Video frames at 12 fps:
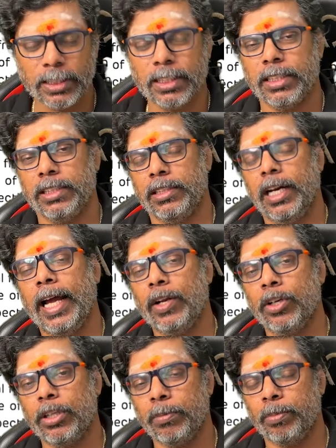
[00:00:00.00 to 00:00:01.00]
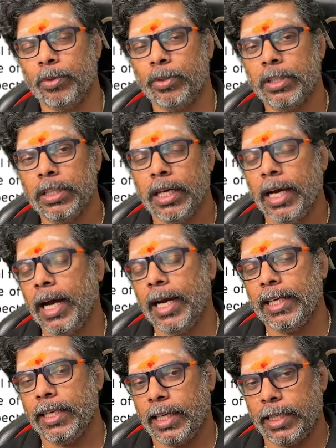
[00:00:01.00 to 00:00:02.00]
the annual report, I
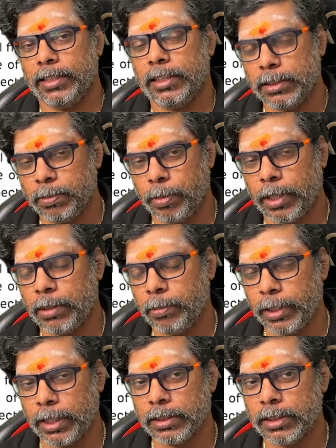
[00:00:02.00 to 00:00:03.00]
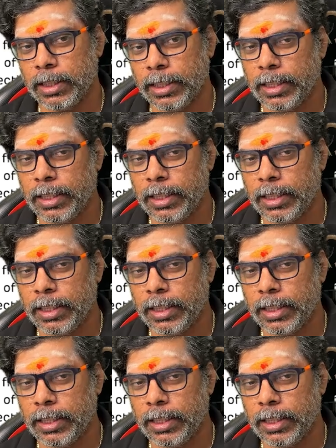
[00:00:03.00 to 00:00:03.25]
like this part because